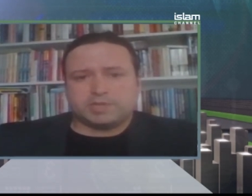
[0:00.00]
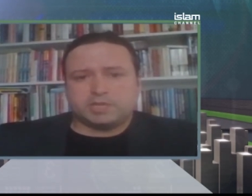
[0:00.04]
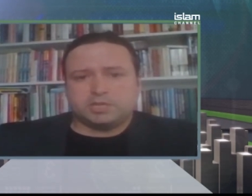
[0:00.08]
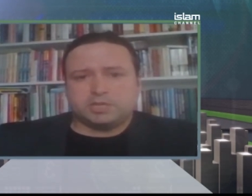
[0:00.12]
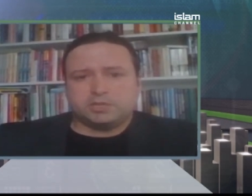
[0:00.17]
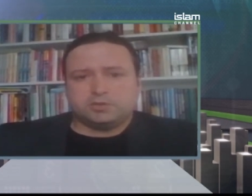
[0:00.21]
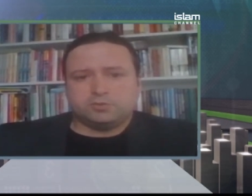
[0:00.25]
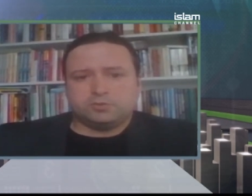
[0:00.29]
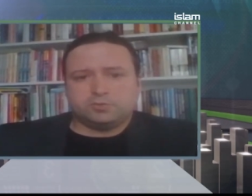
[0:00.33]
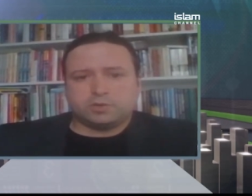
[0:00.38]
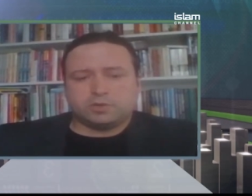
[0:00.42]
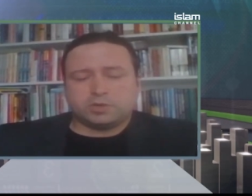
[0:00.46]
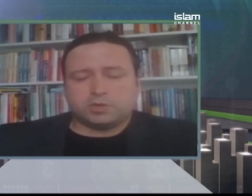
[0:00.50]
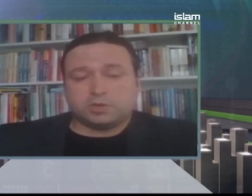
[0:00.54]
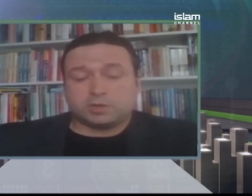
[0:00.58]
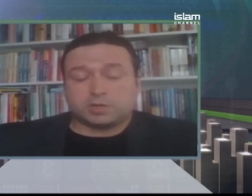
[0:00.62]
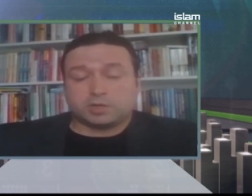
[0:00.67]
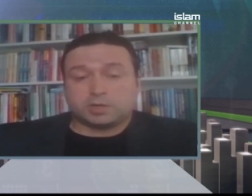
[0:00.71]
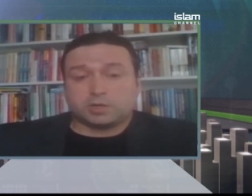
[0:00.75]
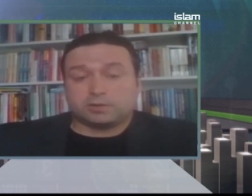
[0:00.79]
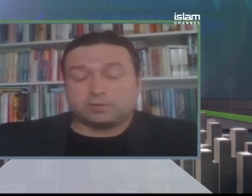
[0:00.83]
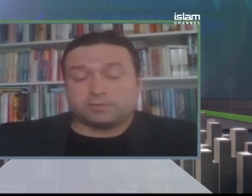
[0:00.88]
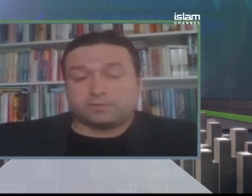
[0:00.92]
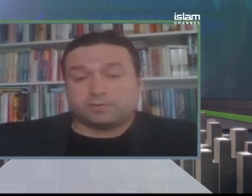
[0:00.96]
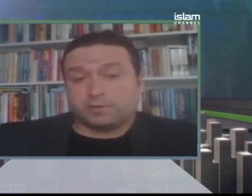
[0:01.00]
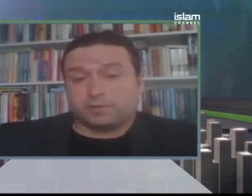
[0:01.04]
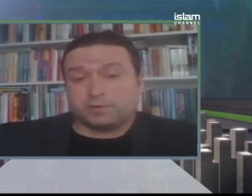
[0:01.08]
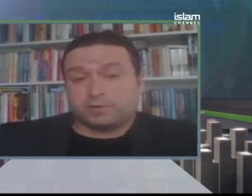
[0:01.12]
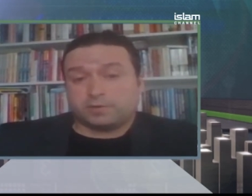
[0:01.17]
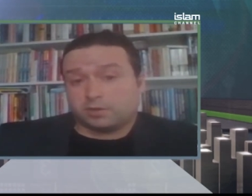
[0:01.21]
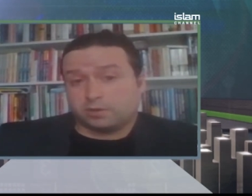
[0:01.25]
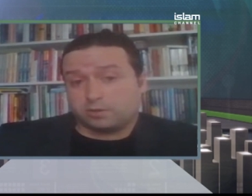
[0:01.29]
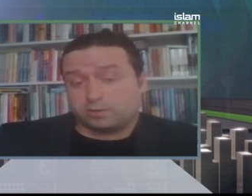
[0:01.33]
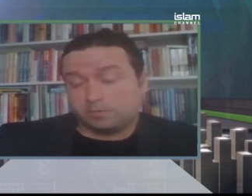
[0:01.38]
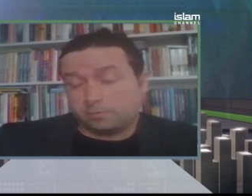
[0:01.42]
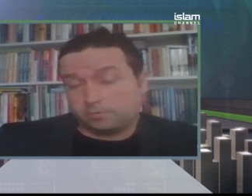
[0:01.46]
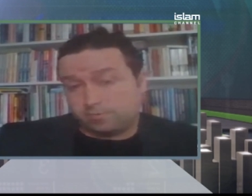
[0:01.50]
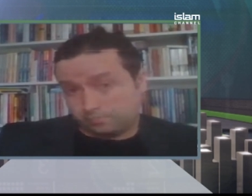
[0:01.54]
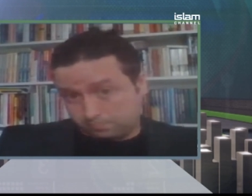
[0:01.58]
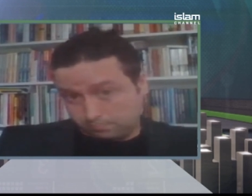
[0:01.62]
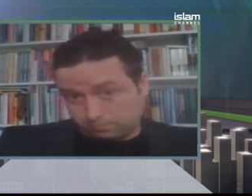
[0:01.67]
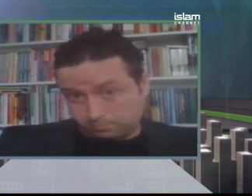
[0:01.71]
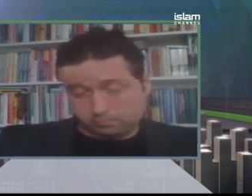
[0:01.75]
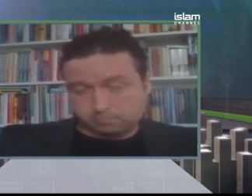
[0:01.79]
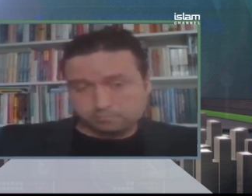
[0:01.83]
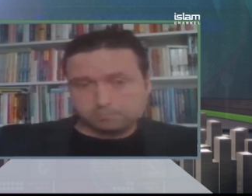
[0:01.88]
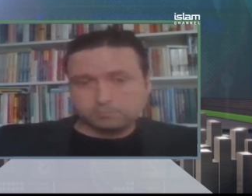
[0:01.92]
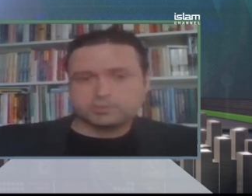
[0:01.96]
EU uh, kind of,
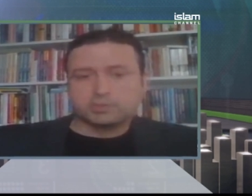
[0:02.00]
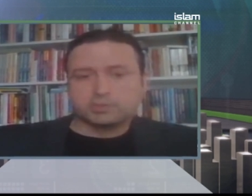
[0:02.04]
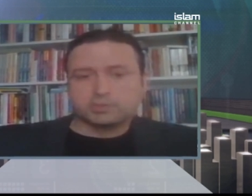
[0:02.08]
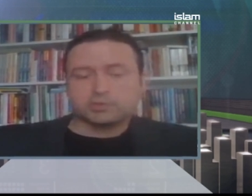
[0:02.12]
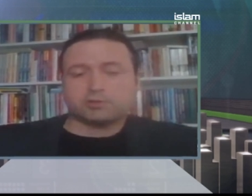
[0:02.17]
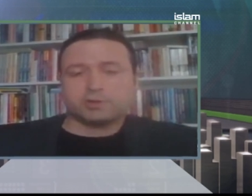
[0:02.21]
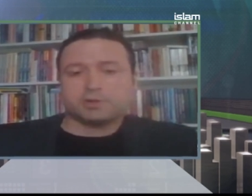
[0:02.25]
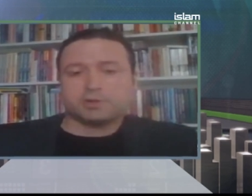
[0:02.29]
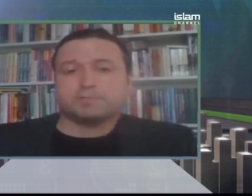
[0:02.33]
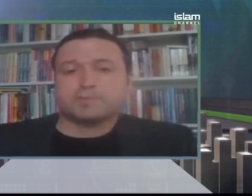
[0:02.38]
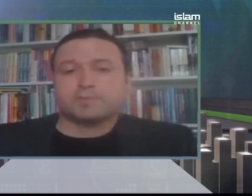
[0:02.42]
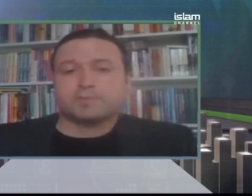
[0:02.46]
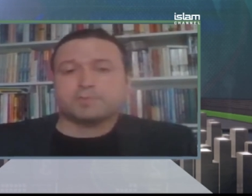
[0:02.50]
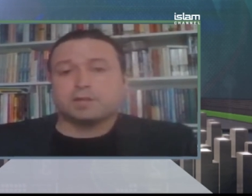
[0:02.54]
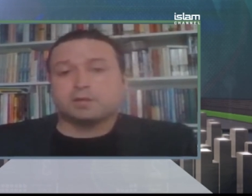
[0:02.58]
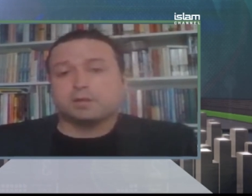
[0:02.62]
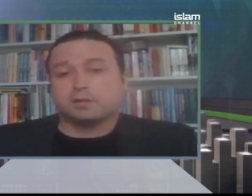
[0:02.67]
sorry,